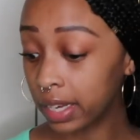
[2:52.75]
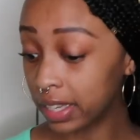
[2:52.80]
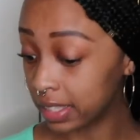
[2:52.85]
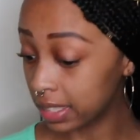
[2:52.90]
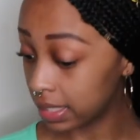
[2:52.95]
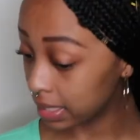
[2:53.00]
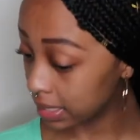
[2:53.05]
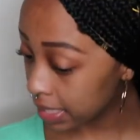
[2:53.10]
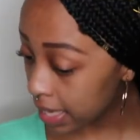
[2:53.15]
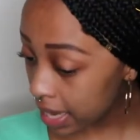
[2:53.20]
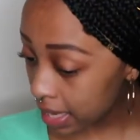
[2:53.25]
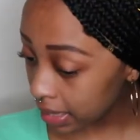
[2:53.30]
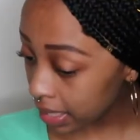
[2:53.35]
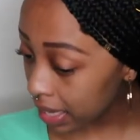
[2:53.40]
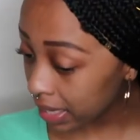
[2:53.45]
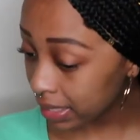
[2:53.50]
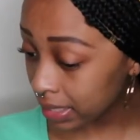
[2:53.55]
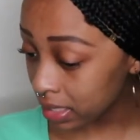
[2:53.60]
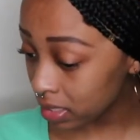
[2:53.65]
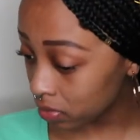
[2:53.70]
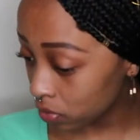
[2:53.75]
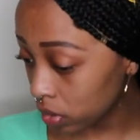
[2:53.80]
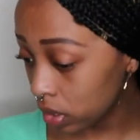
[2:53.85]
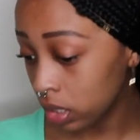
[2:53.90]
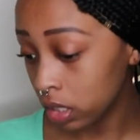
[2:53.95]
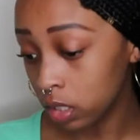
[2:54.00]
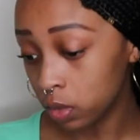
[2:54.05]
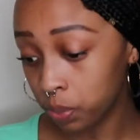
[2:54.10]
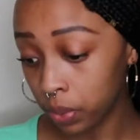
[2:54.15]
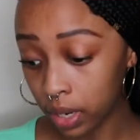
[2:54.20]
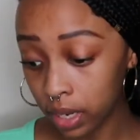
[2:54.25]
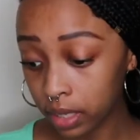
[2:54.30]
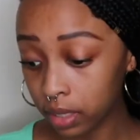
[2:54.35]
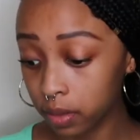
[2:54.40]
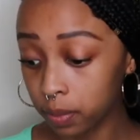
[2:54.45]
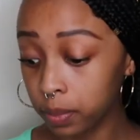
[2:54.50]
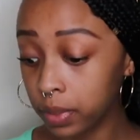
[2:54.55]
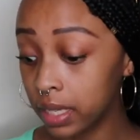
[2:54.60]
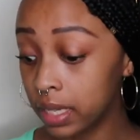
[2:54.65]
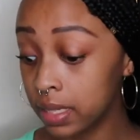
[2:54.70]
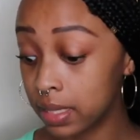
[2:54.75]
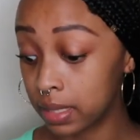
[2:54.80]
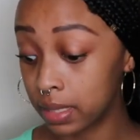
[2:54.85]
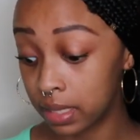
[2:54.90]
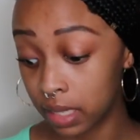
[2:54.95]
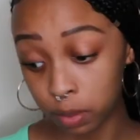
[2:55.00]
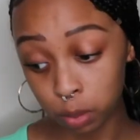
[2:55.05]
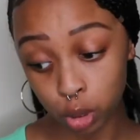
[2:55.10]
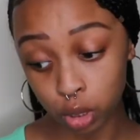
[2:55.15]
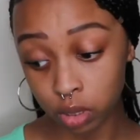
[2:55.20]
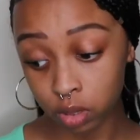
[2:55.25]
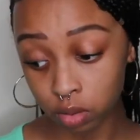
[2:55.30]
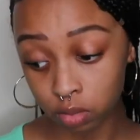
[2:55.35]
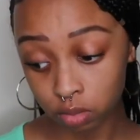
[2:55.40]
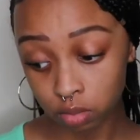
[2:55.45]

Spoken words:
because it sounds like this video is probably gonna be his assumption.